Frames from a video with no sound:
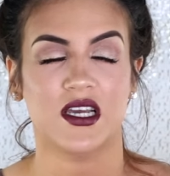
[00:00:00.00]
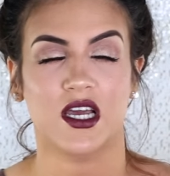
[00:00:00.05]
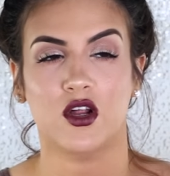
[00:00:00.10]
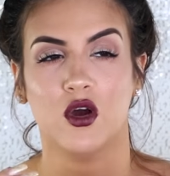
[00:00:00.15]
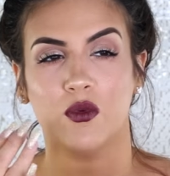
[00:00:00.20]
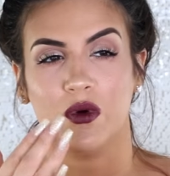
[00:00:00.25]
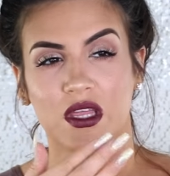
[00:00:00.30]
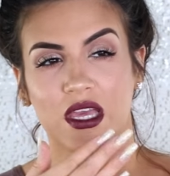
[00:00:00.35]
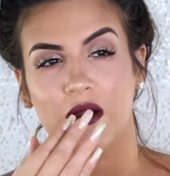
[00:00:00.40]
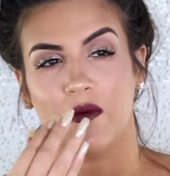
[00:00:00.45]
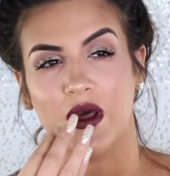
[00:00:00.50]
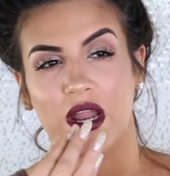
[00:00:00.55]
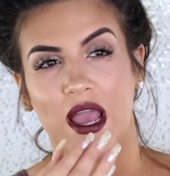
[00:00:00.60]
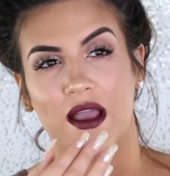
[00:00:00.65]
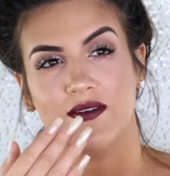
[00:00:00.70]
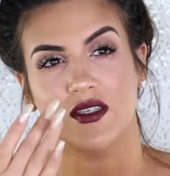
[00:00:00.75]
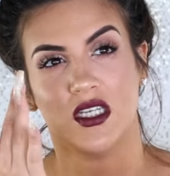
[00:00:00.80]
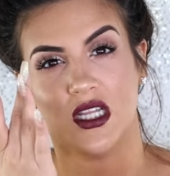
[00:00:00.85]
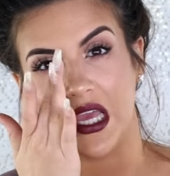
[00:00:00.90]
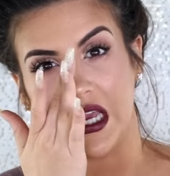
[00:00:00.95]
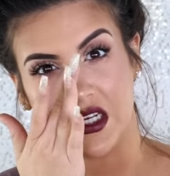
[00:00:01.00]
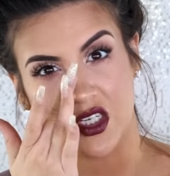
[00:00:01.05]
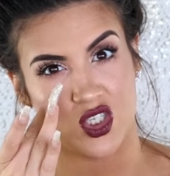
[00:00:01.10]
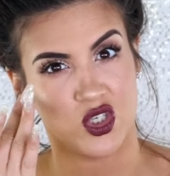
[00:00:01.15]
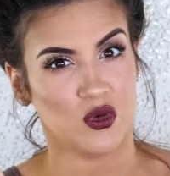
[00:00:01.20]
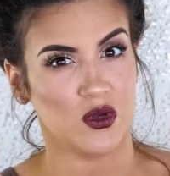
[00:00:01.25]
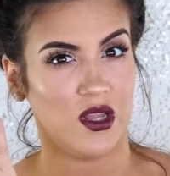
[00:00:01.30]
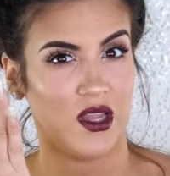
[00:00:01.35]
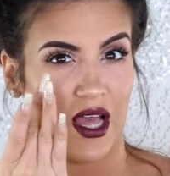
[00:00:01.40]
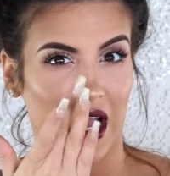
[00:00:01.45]
I don't really want to have to like
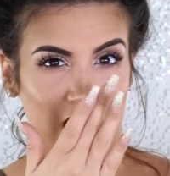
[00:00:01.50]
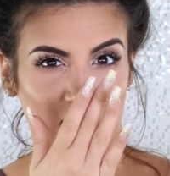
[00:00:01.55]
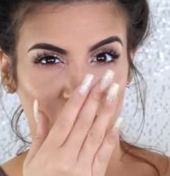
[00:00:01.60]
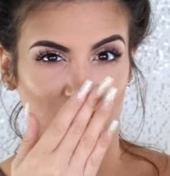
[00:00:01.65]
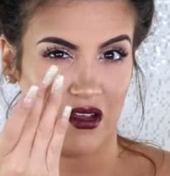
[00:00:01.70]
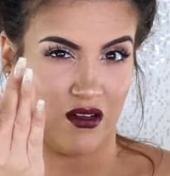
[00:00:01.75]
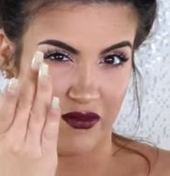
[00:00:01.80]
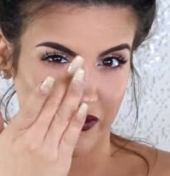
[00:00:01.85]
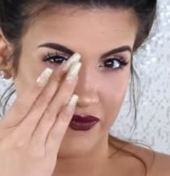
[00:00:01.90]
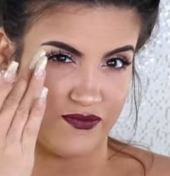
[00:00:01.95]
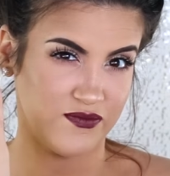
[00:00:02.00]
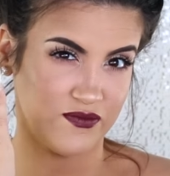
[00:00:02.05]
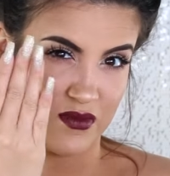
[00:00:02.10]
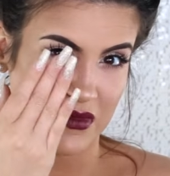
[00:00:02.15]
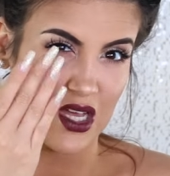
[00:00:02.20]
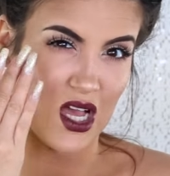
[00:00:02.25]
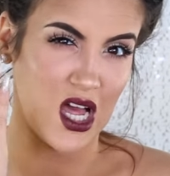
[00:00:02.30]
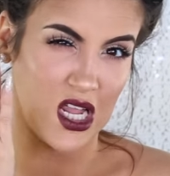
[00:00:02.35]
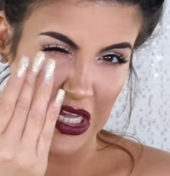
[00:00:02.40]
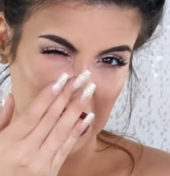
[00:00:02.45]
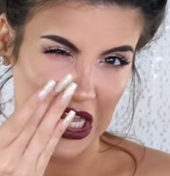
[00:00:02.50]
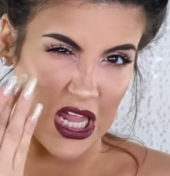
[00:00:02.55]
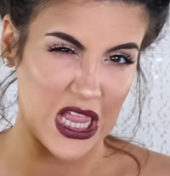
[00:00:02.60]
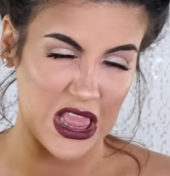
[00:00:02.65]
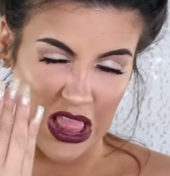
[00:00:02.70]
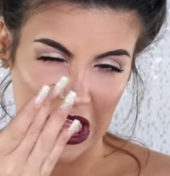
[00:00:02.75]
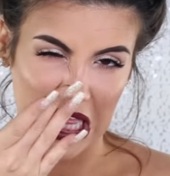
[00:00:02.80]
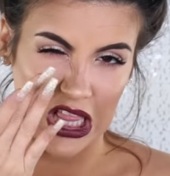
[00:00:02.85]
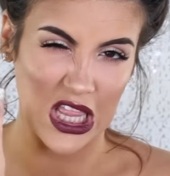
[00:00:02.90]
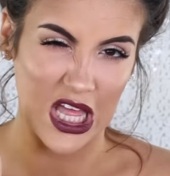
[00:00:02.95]
do a lot of a,
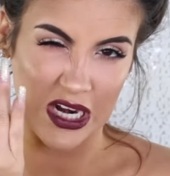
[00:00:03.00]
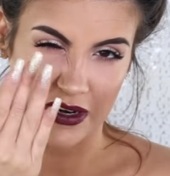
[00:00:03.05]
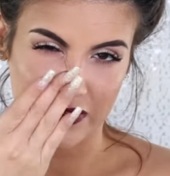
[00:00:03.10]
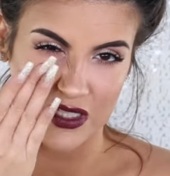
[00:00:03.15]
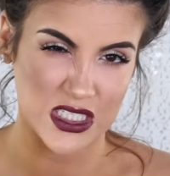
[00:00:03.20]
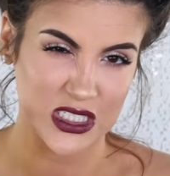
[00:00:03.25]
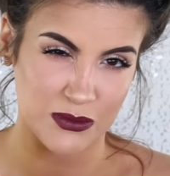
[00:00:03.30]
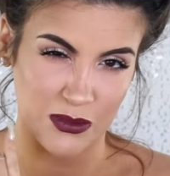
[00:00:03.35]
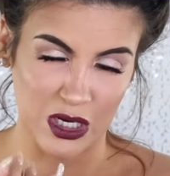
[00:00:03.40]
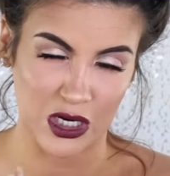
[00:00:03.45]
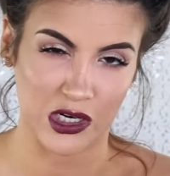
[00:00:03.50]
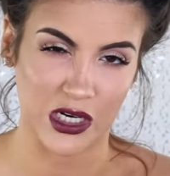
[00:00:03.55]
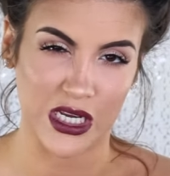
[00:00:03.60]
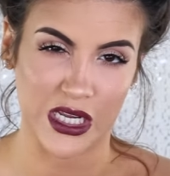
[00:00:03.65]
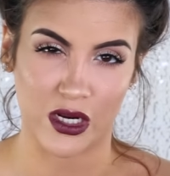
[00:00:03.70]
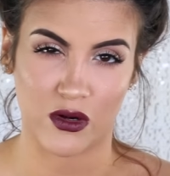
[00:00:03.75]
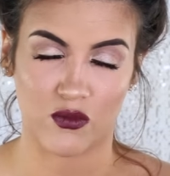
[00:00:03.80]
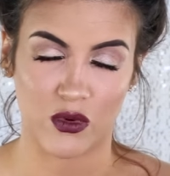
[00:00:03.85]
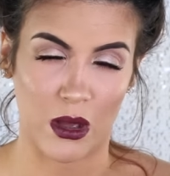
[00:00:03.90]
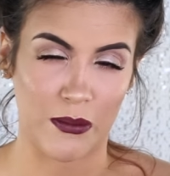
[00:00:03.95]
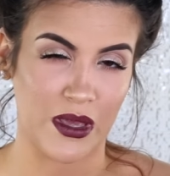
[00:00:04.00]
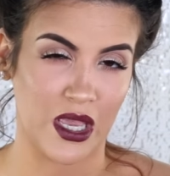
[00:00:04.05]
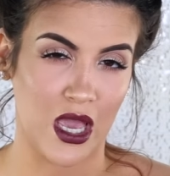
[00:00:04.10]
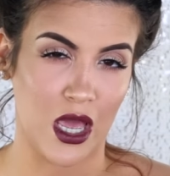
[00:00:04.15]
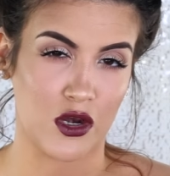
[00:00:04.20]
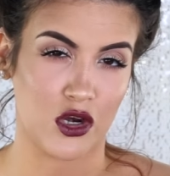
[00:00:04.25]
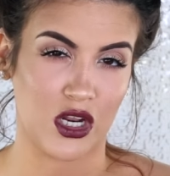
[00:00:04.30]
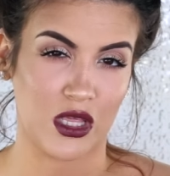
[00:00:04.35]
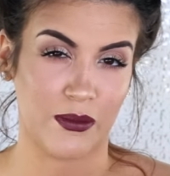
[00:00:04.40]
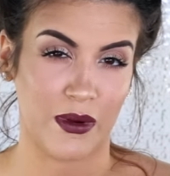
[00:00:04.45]
a, lot of smearing and rubbing
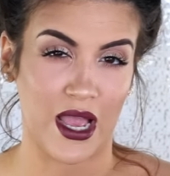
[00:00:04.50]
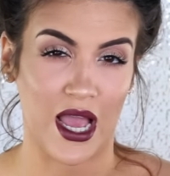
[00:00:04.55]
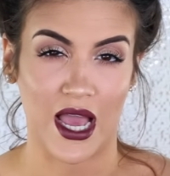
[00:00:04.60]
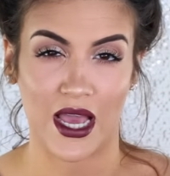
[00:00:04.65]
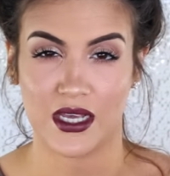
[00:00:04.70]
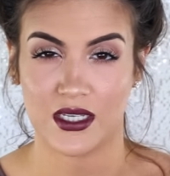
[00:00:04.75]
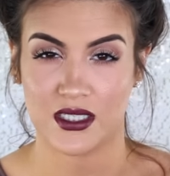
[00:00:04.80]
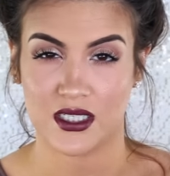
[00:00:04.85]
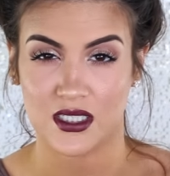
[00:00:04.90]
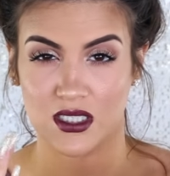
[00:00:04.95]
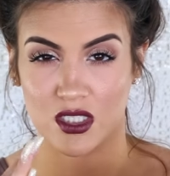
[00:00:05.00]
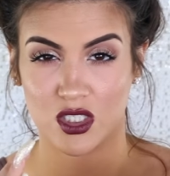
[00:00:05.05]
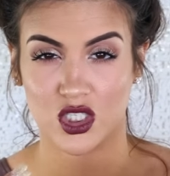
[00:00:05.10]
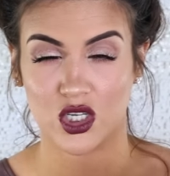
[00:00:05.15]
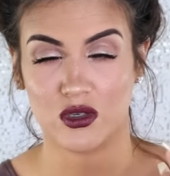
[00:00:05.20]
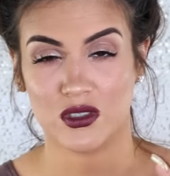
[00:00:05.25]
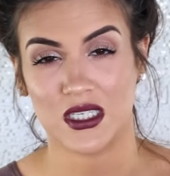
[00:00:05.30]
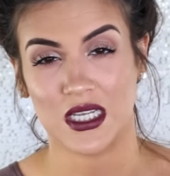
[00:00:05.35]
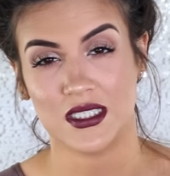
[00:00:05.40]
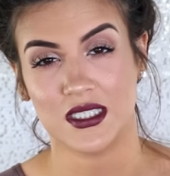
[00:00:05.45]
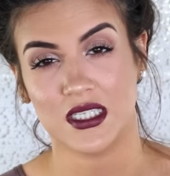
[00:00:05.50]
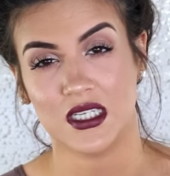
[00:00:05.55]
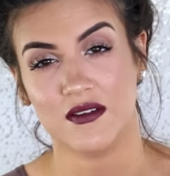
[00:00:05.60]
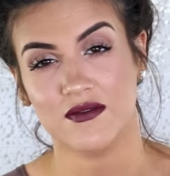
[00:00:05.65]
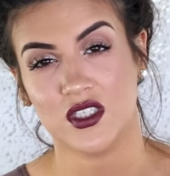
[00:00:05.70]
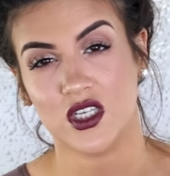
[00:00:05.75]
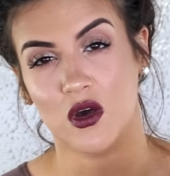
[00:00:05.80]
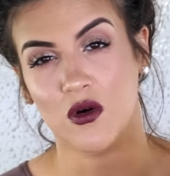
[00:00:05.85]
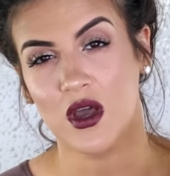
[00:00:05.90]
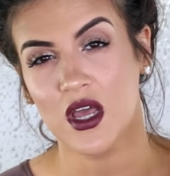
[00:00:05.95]
underneath my eyes because it's so
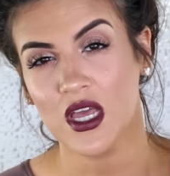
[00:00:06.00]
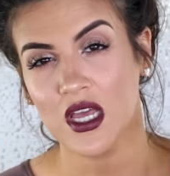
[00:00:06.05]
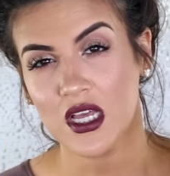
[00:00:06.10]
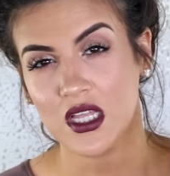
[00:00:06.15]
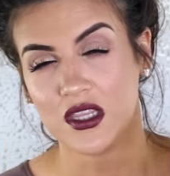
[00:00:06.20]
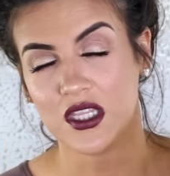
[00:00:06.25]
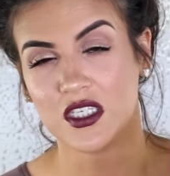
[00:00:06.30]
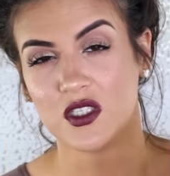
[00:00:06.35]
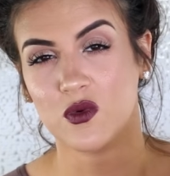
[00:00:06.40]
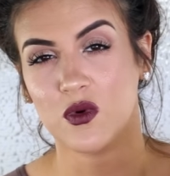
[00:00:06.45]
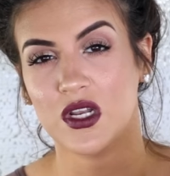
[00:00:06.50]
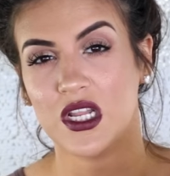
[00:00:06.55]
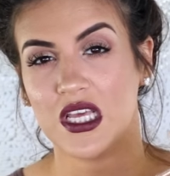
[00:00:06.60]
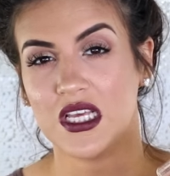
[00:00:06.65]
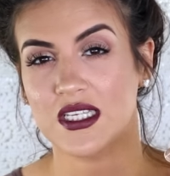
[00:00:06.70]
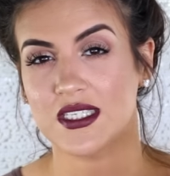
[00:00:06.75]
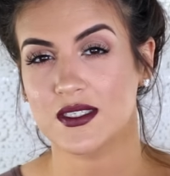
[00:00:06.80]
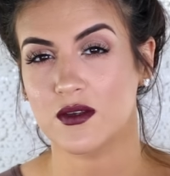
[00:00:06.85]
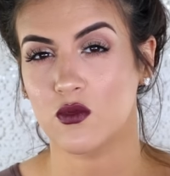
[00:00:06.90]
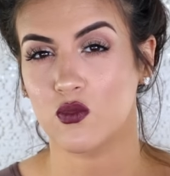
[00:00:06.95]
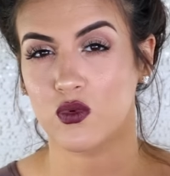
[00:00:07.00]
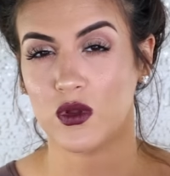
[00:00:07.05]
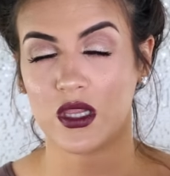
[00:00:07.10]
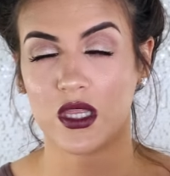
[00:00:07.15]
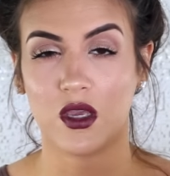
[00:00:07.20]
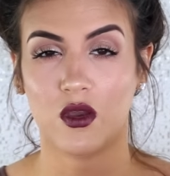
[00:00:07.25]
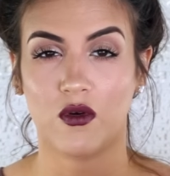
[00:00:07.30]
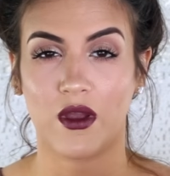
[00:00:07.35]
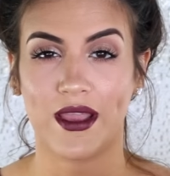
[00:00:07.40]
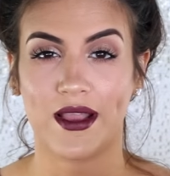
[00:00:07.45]
sensitive. So this one is
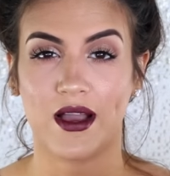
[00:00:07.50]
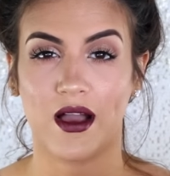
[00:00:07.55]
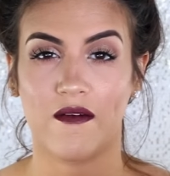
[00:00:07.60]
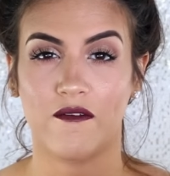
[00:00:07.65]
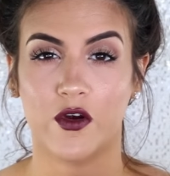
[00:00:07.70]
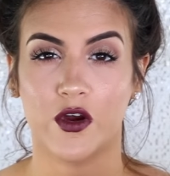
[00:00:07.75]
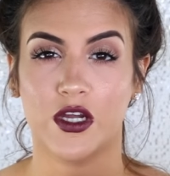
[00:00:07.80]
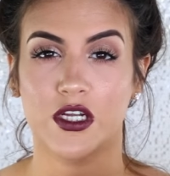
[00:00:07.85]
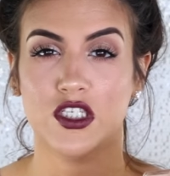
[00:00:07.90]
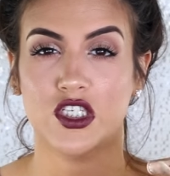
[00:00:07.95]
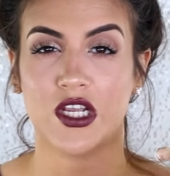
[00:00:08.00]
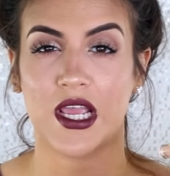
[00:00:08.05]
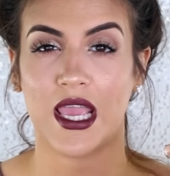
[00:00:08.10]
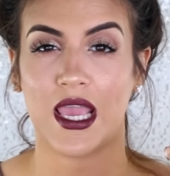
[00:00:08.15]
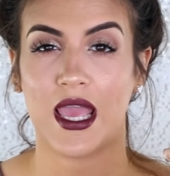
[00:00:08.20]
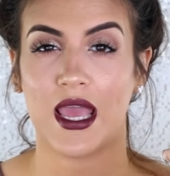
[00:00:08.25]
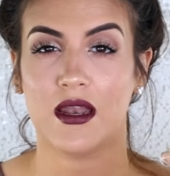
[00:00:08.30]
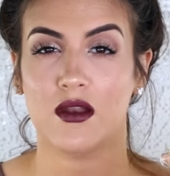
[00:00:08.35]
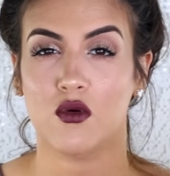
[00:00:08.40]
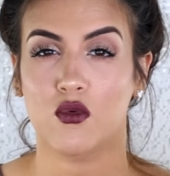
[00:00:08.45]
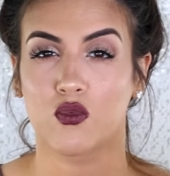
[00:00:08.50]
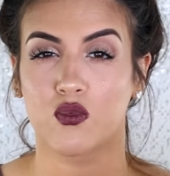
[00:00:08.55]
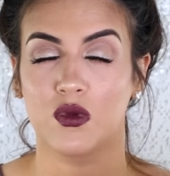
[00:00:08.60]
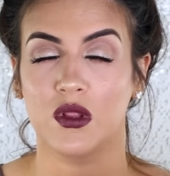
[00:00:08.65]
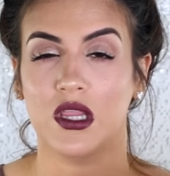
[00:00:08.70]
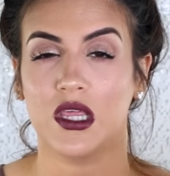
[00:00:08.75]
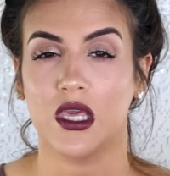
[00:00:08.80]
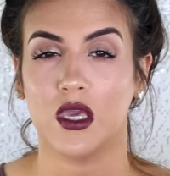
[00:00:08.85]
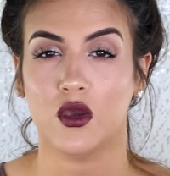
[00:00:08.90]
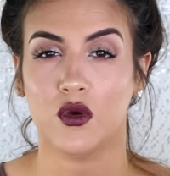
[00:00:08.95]
really great coverage and
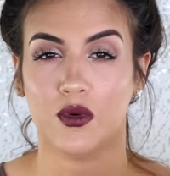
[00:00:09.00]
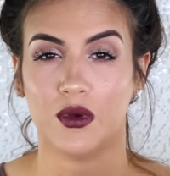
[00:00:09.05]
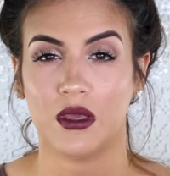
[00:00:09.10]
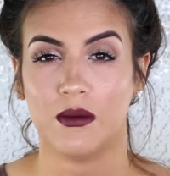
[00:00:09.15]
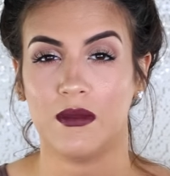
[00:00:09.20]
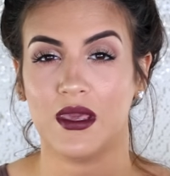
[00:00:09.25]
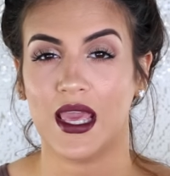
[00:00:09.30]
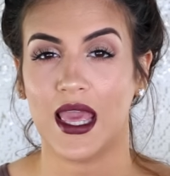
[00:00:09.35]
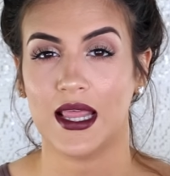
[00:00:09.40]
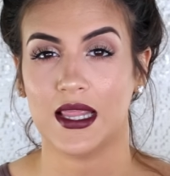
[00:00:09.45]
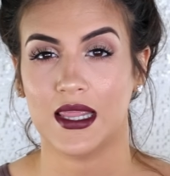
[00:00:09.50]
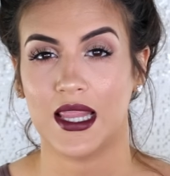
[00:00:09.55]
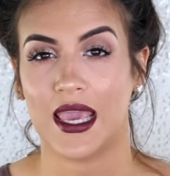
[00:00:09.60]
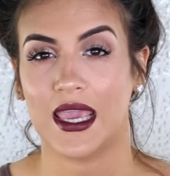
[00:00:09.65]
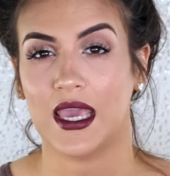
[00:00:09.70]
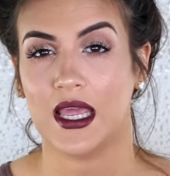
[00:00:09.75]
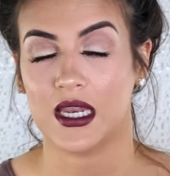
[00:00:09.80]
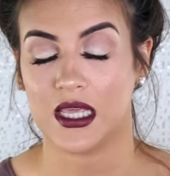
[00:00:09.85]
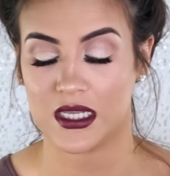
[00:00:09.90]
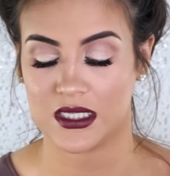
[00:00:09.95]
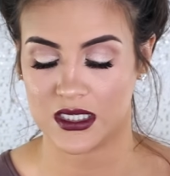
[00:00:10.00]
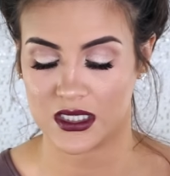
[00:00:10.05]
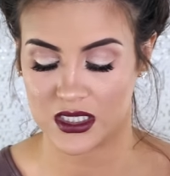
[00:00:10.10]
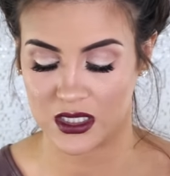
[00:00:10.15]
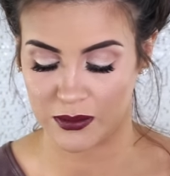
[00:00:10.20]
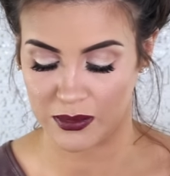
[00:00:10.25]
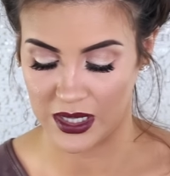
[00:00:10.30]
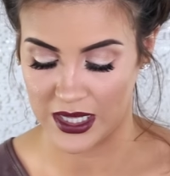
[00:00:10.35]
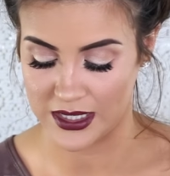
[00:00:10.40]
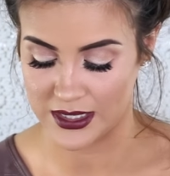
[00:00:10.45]
really creamy and light and easy
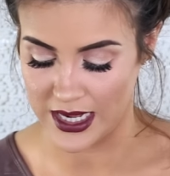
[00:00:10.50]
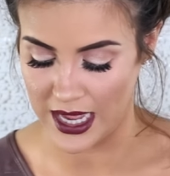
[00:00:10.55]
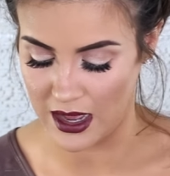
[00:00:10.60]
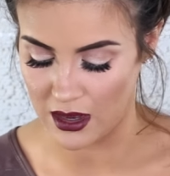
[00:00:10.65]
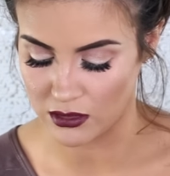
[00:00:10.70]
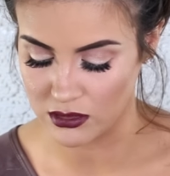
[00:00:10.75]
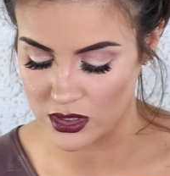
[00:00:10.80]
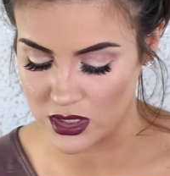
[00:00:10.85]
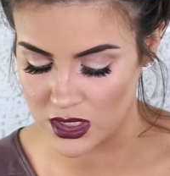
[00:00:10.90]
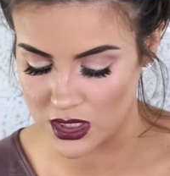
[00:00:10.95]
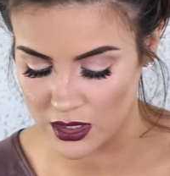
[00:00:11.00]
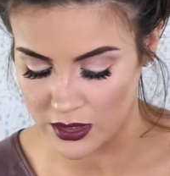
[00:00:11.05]
to blend out.